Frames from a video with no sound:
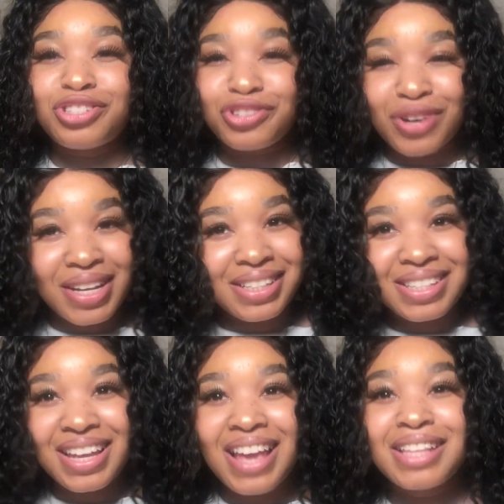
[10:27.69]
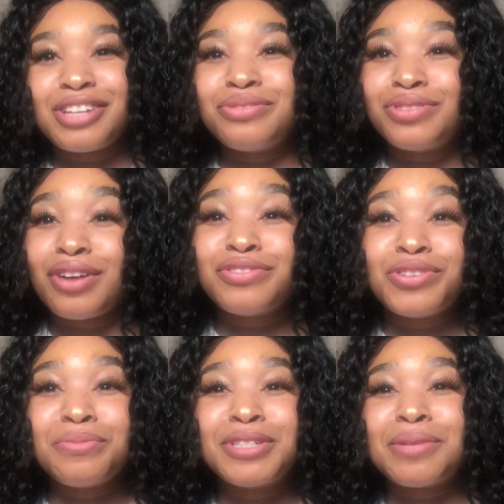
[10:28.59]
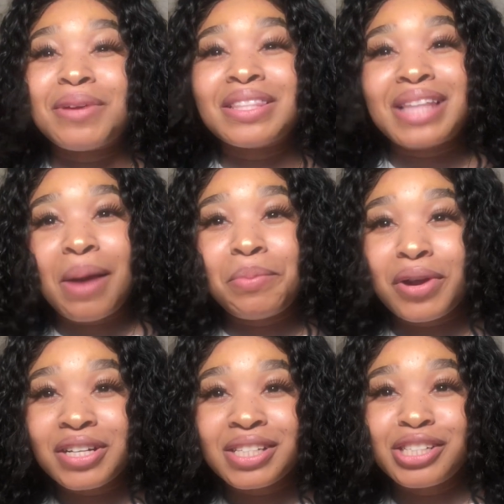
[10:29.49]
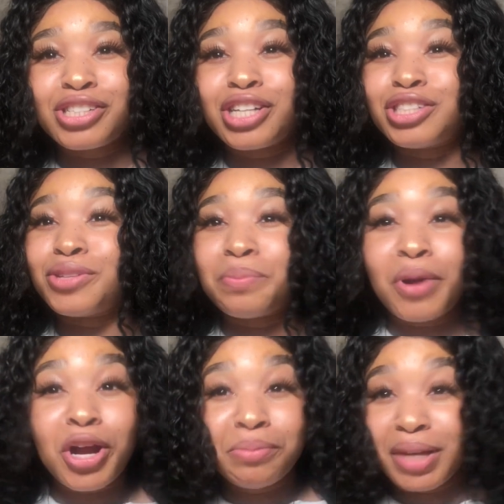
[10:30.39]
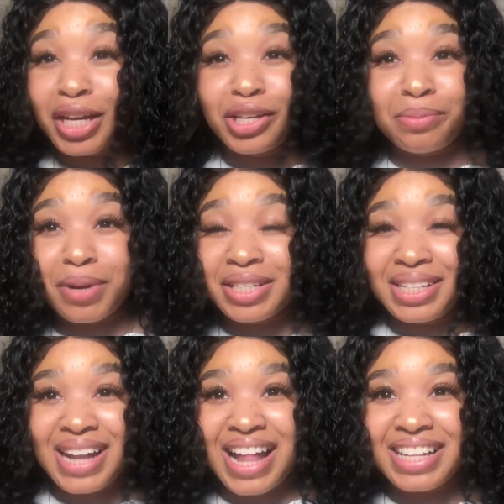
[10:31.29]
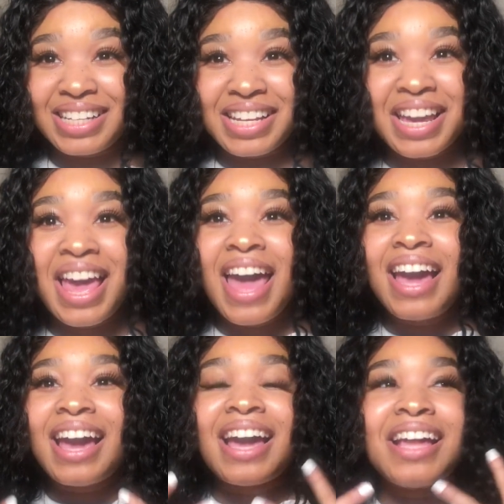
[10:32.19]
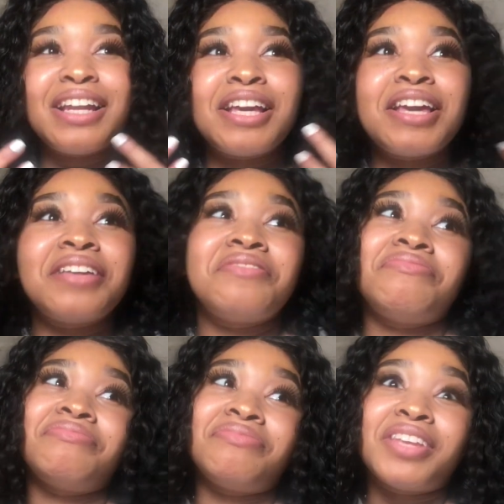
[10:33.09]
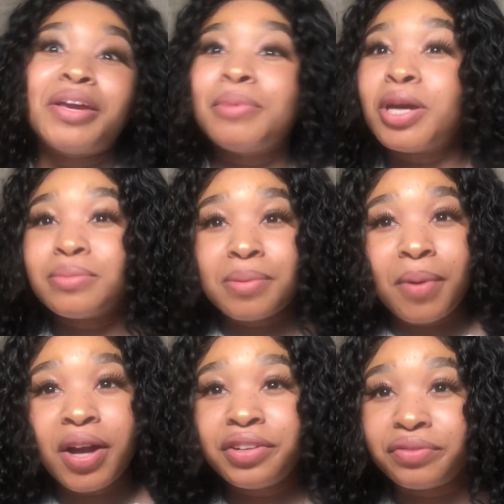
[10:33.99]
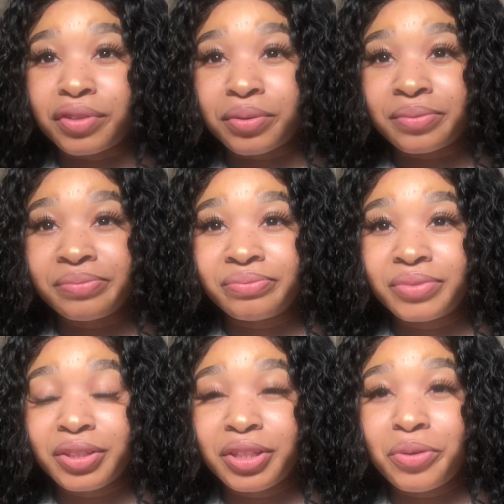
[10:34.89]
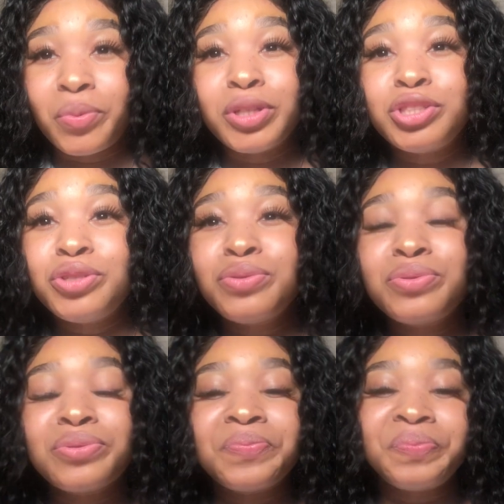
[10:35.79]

traits that you love so much about that person starts to permeate your personality, and it becomes a part of you. Once you